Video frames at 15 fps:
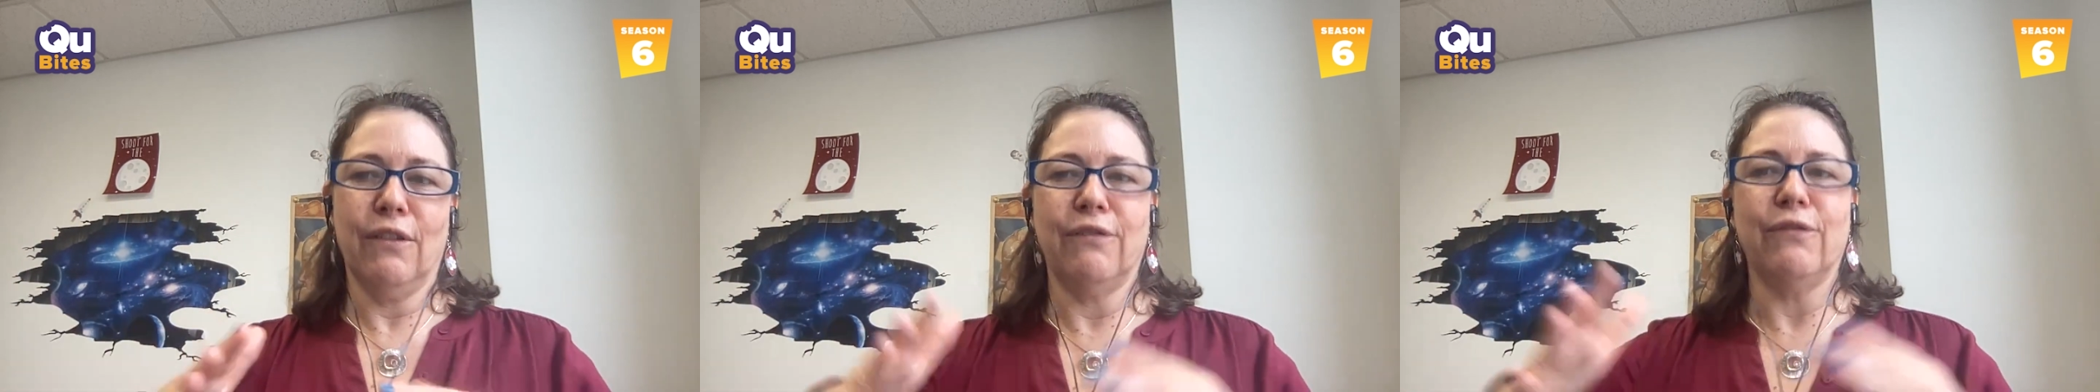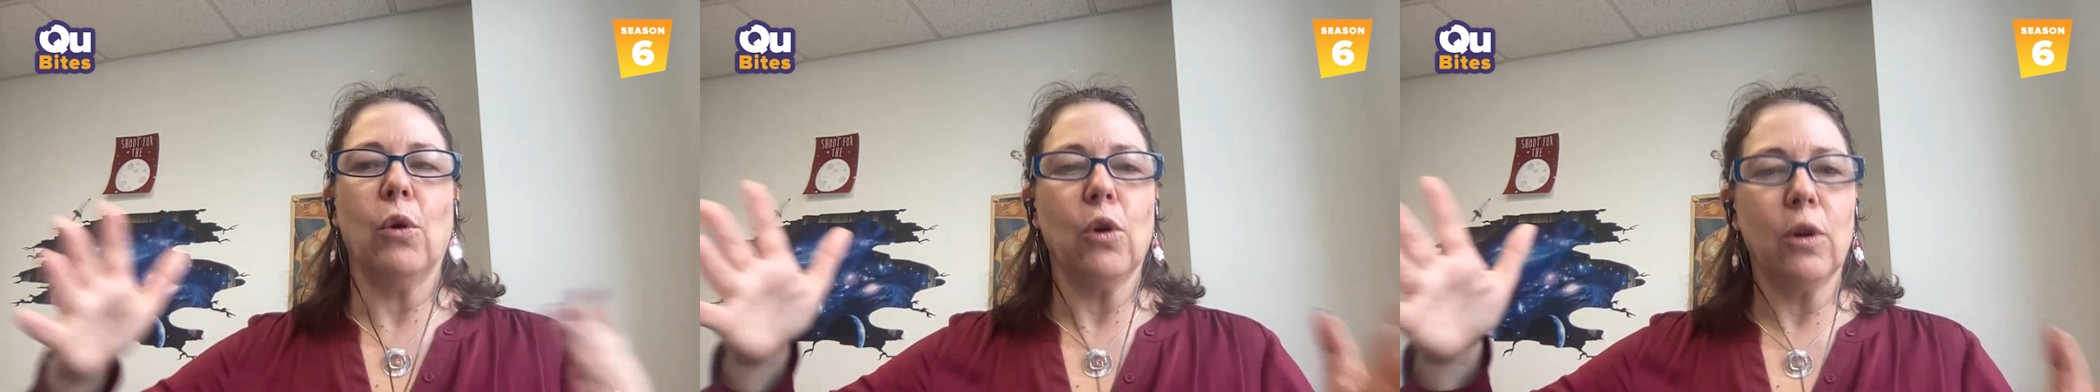
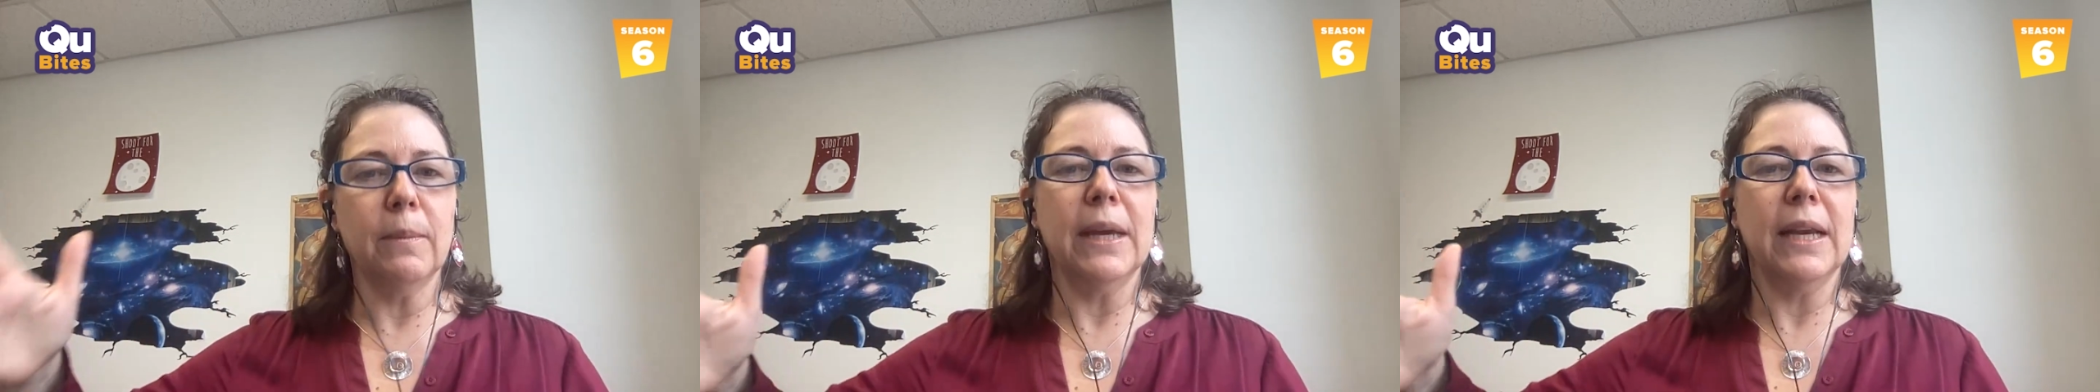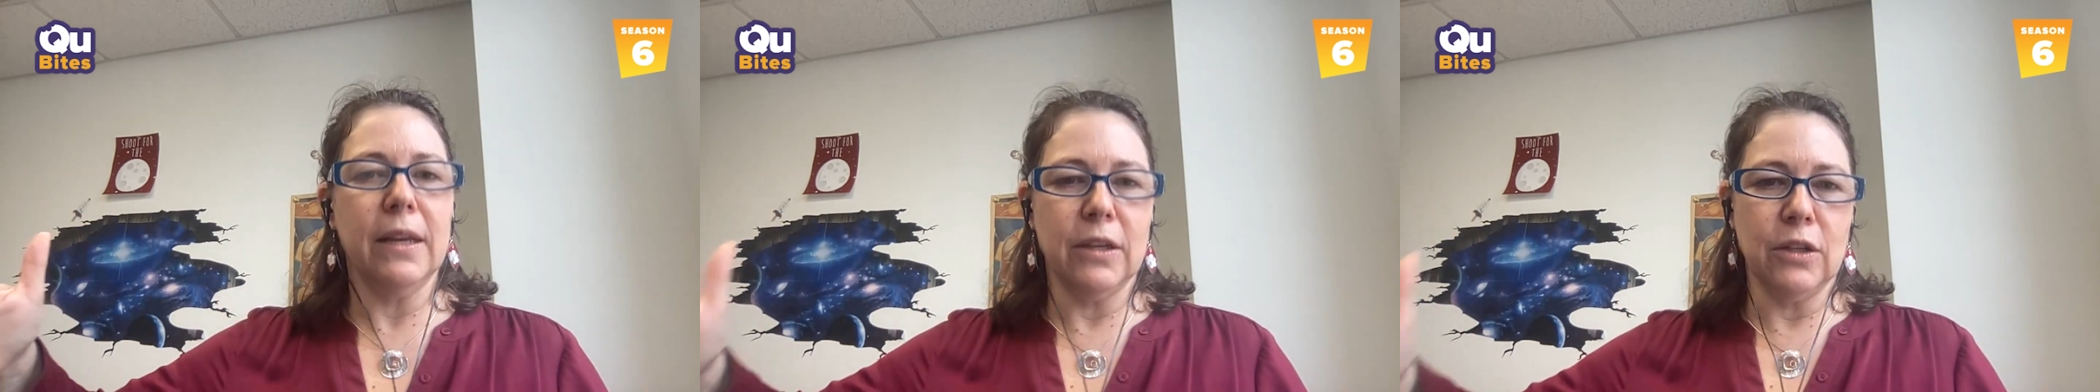four
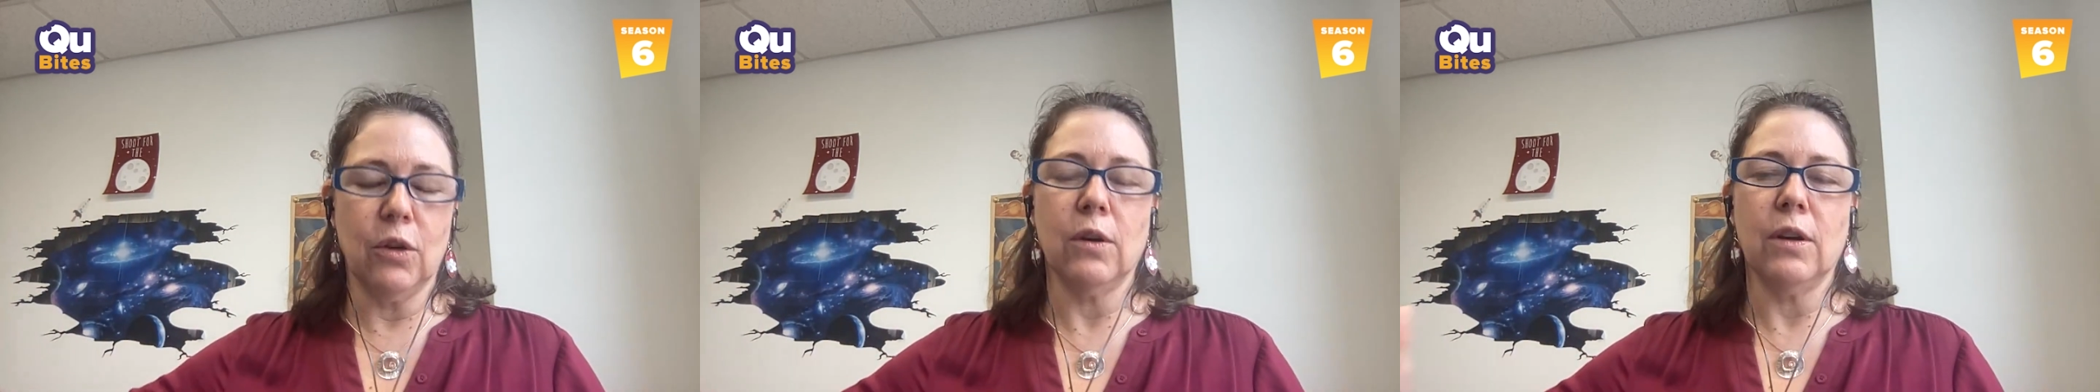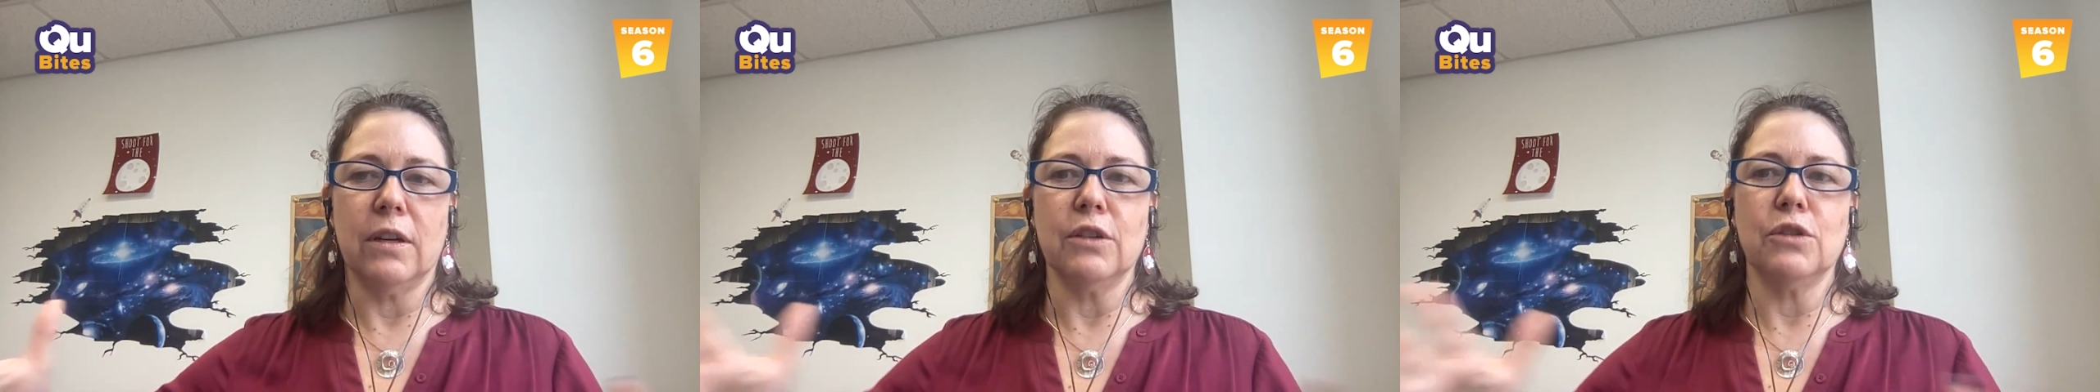million
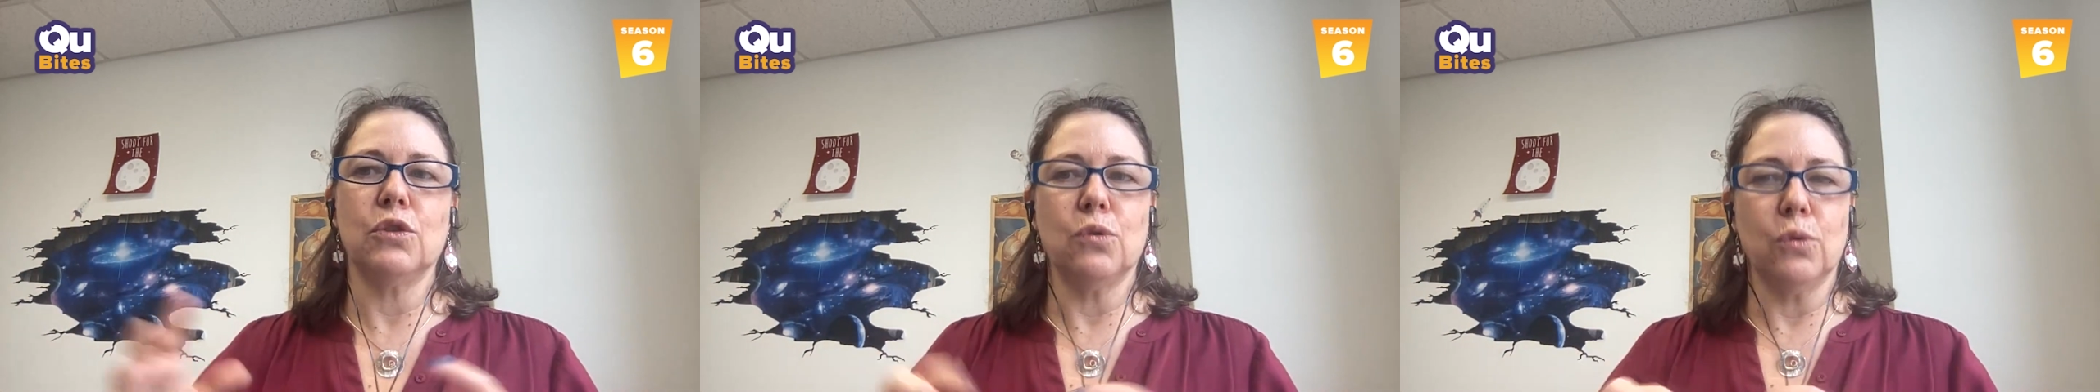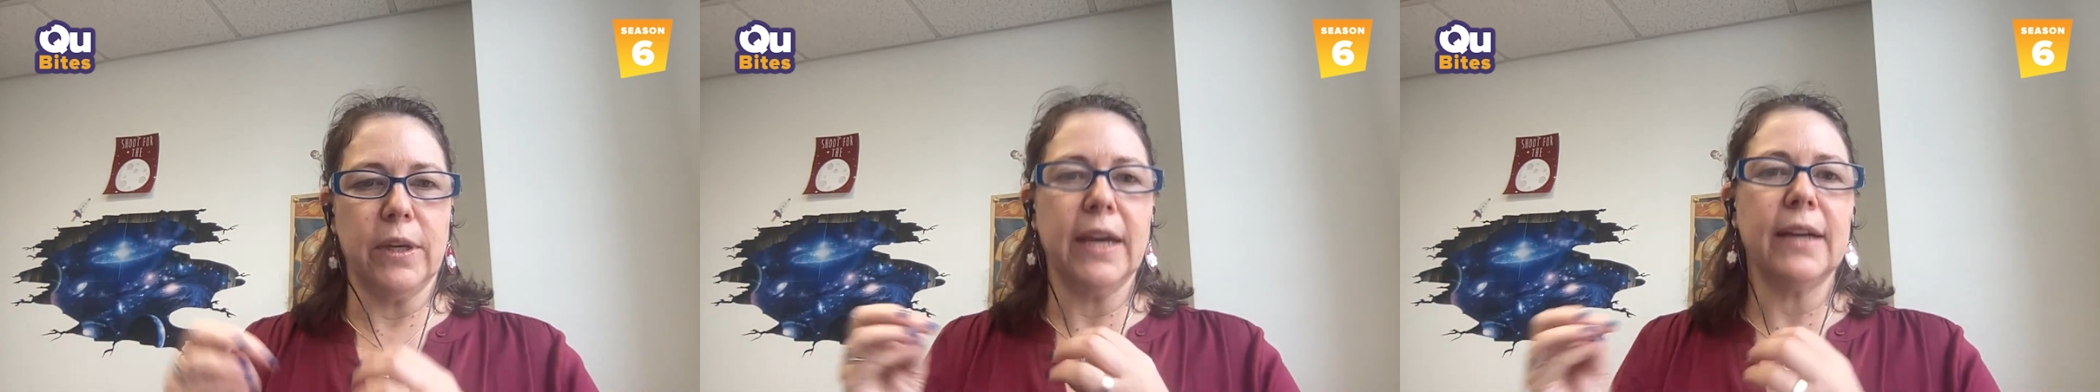dollars
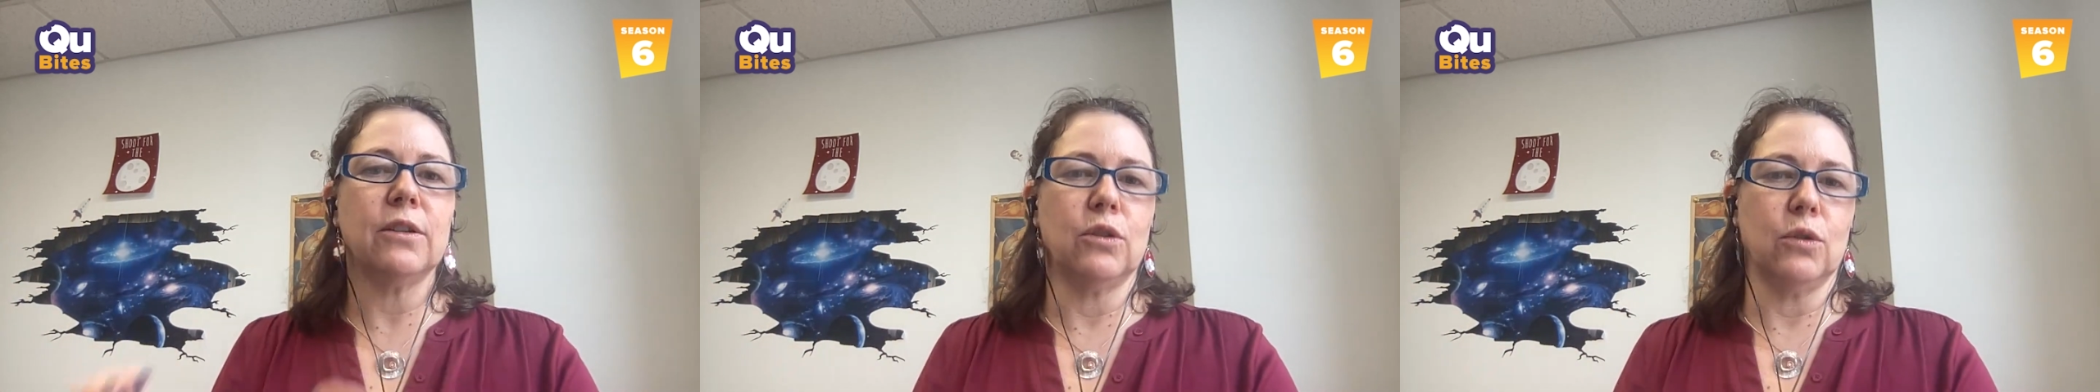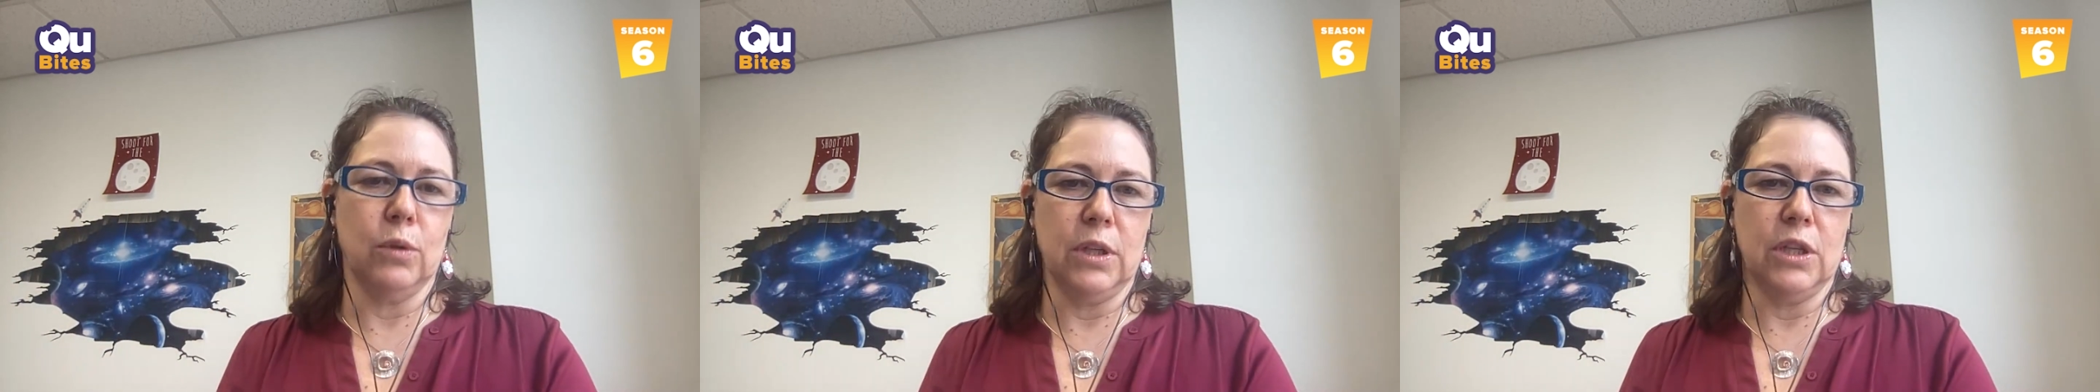to get
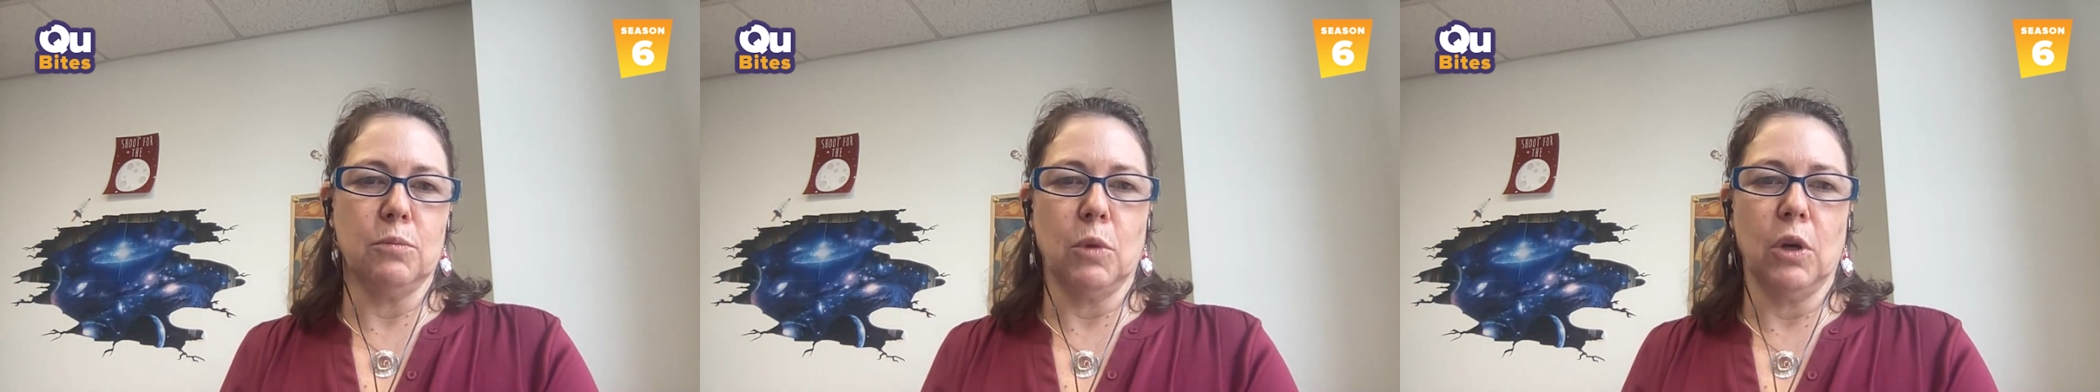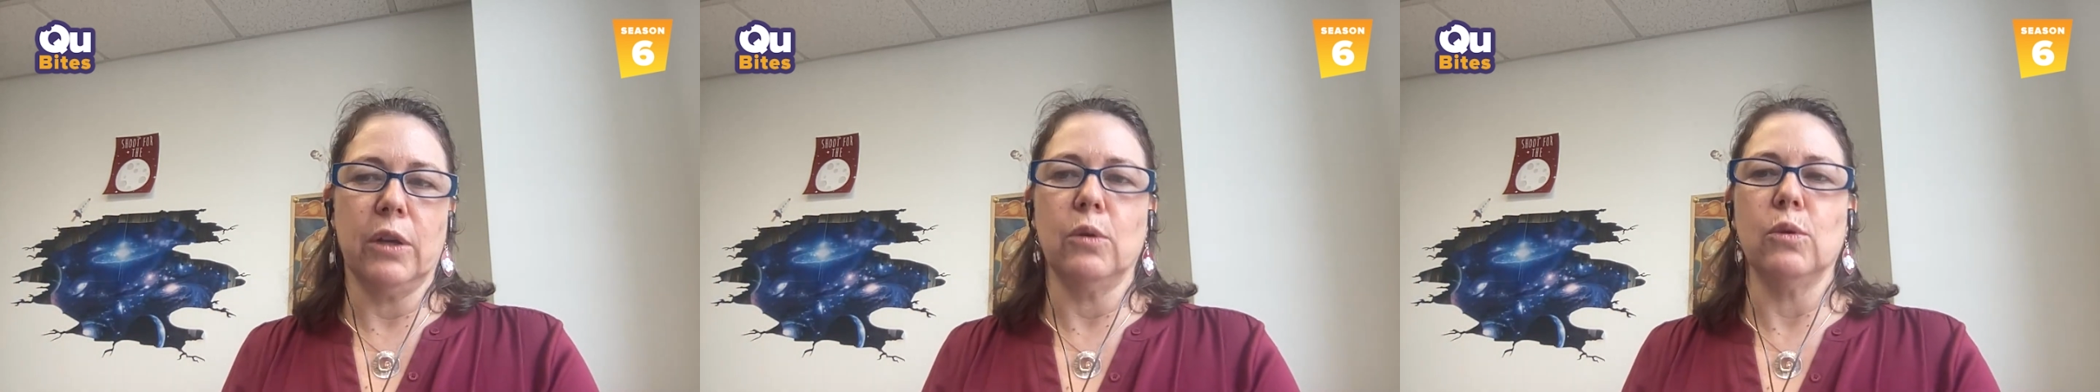to these
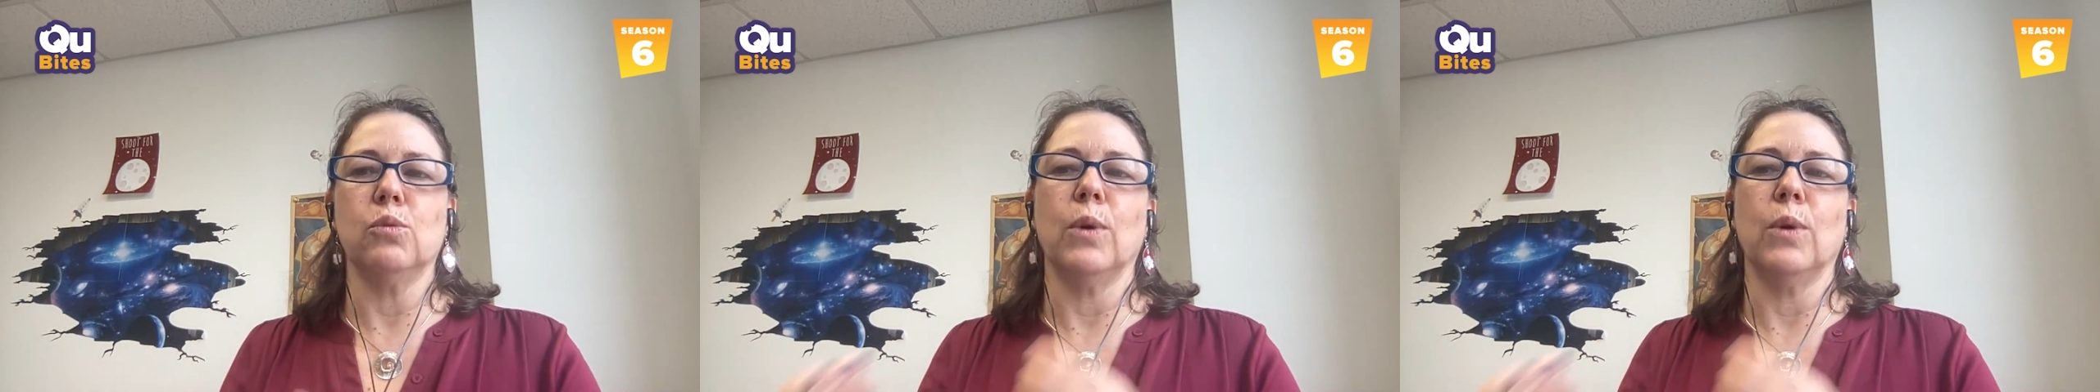molecules,